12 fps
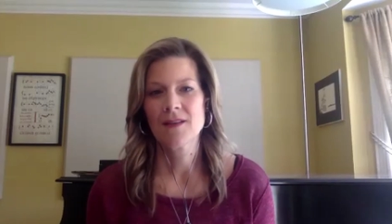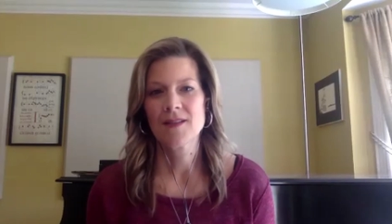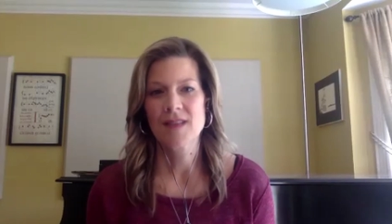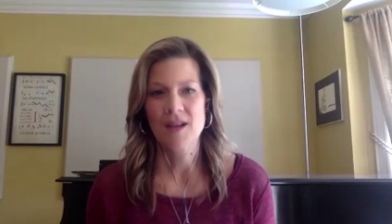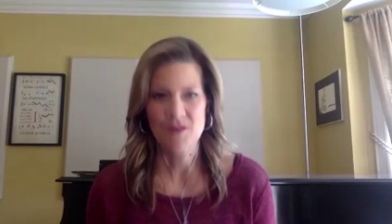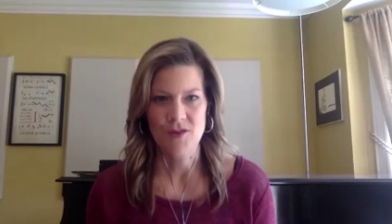
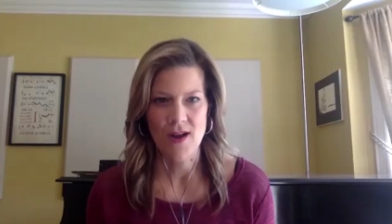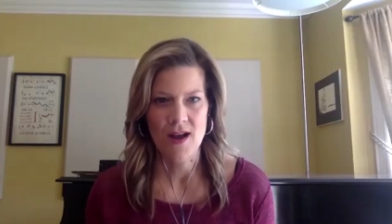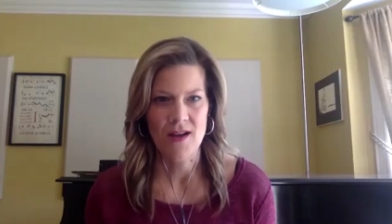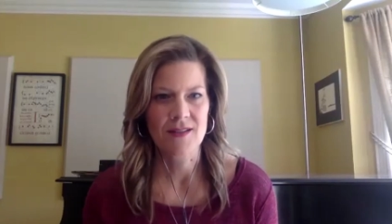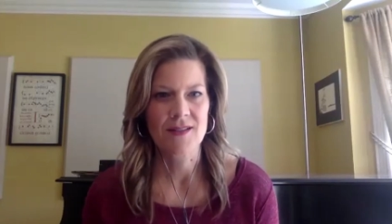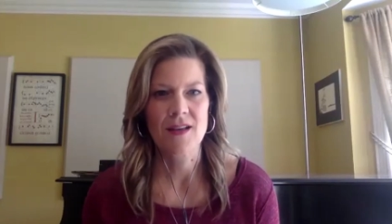
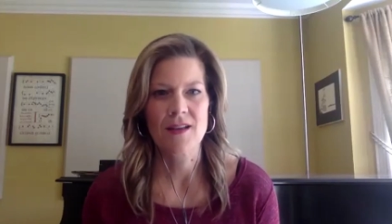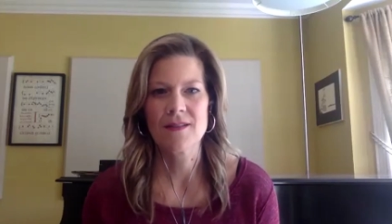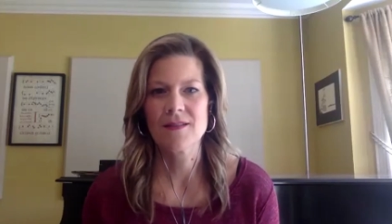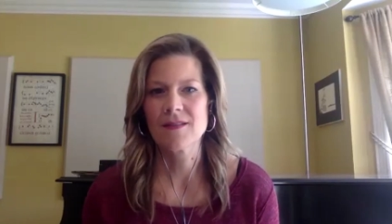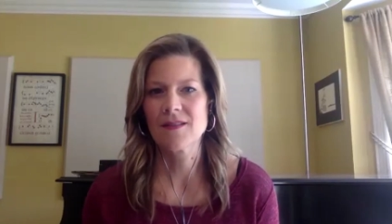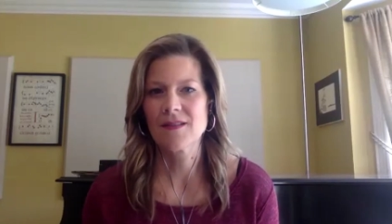soundtracks,
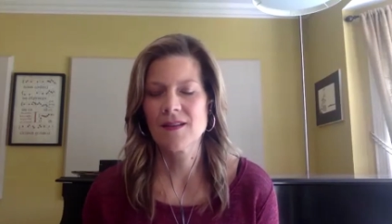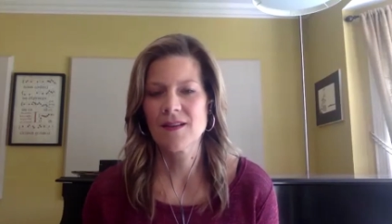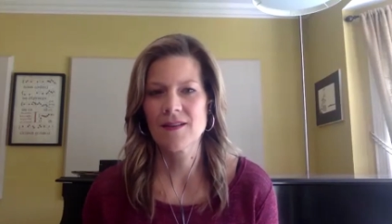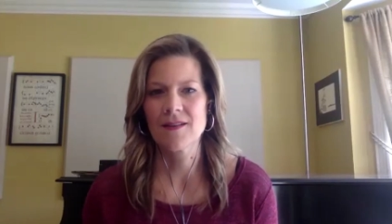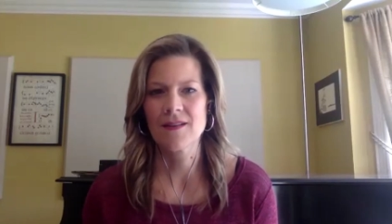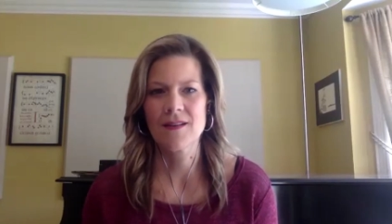and
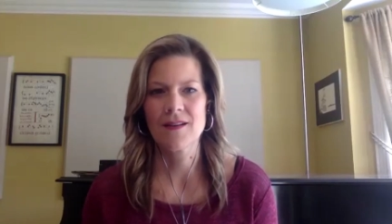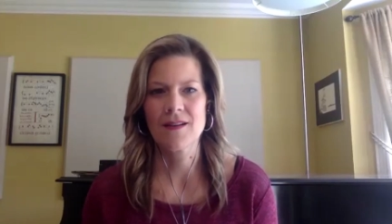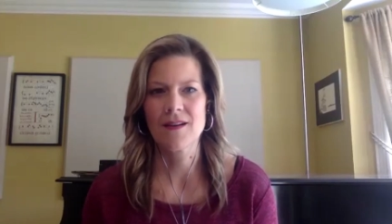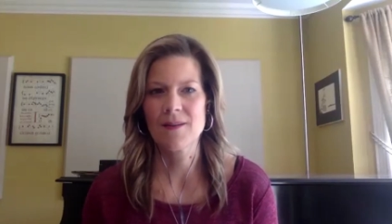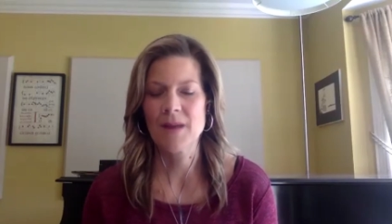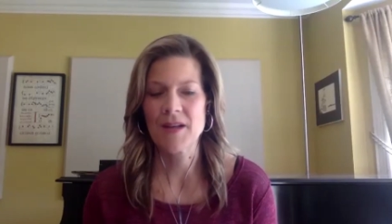
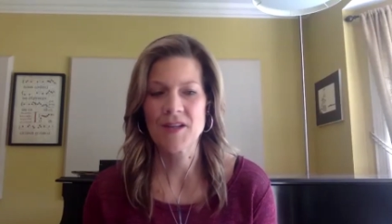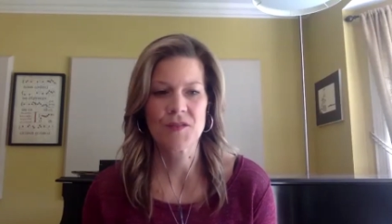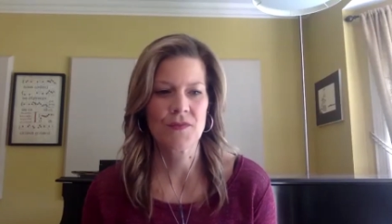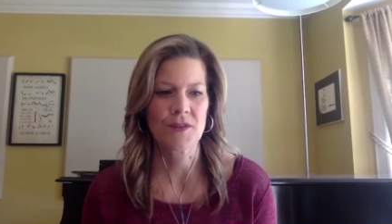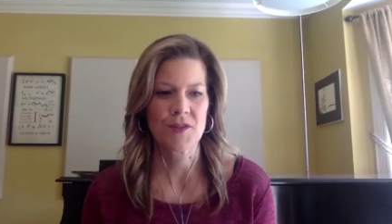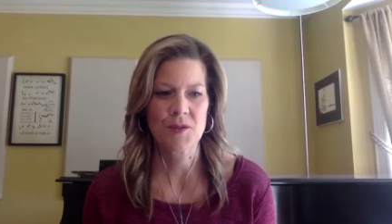I just
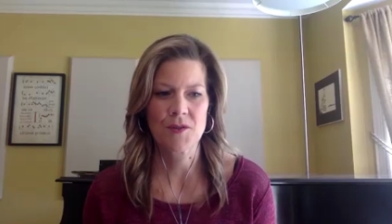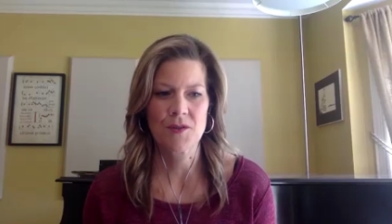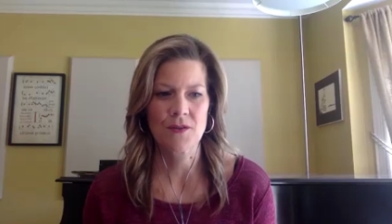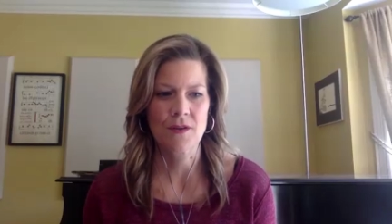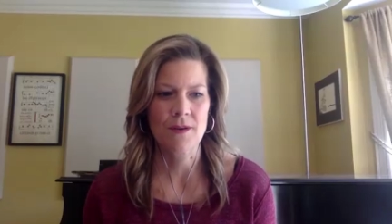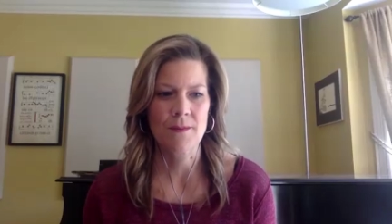finished
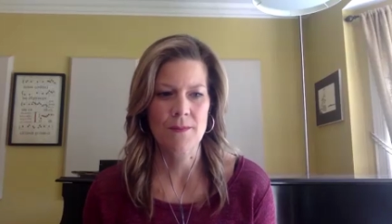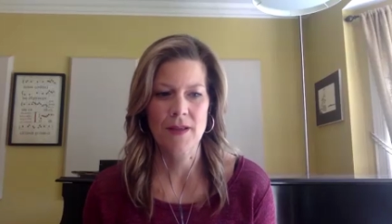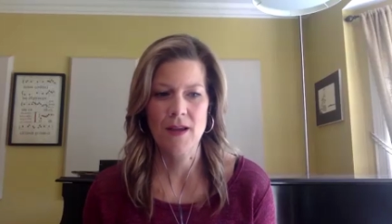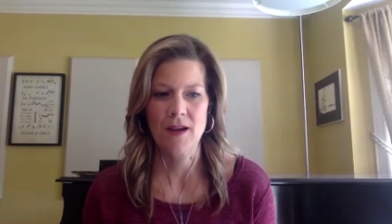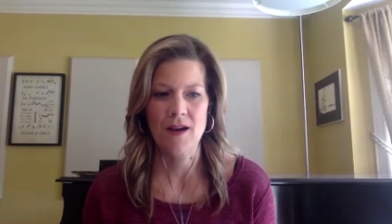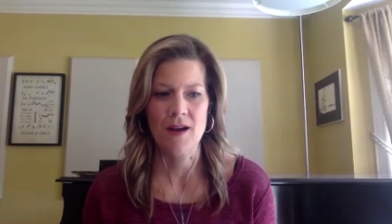
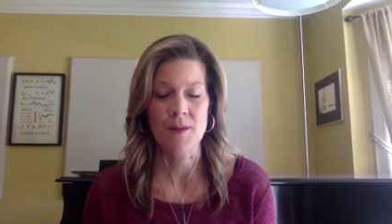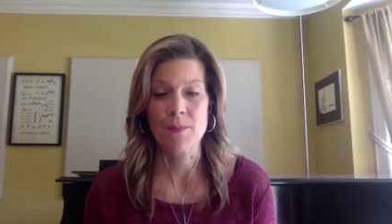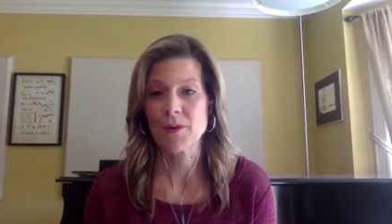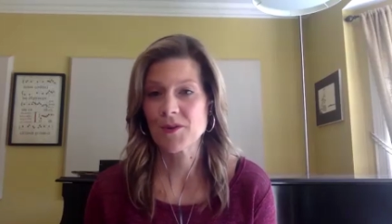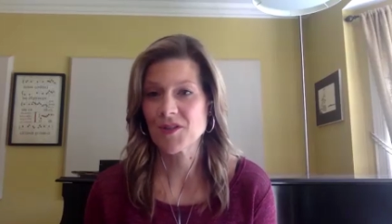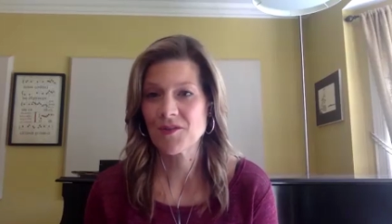playing on a
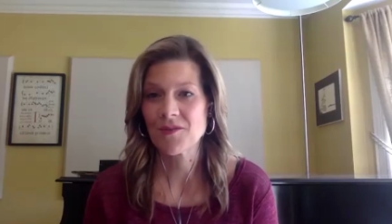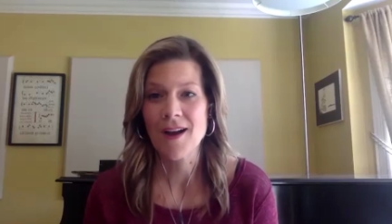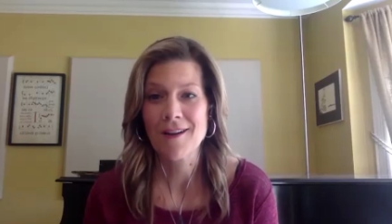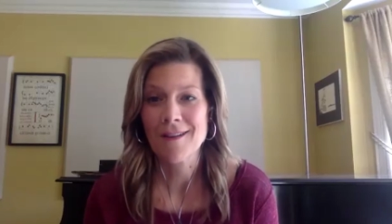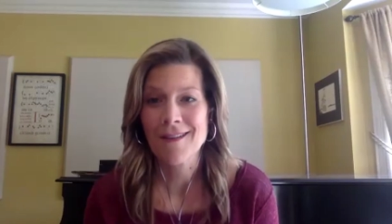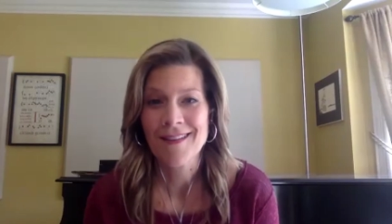Persian
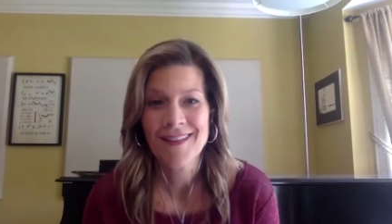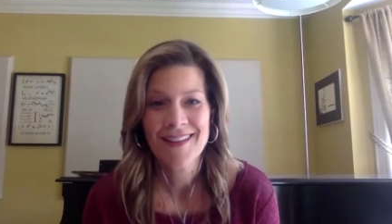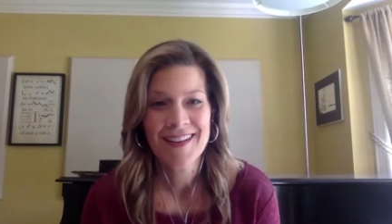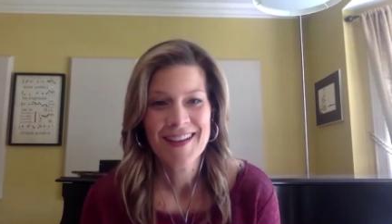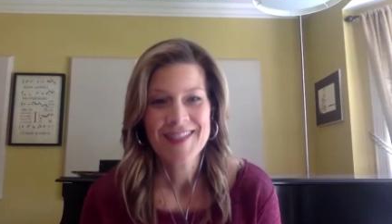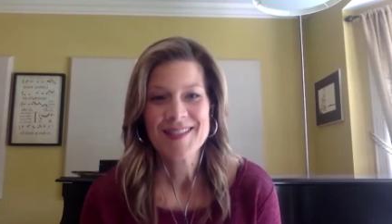record.
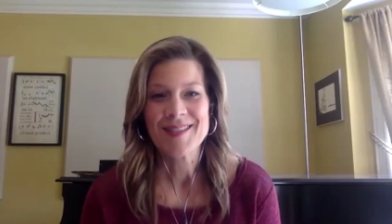Oh, wow.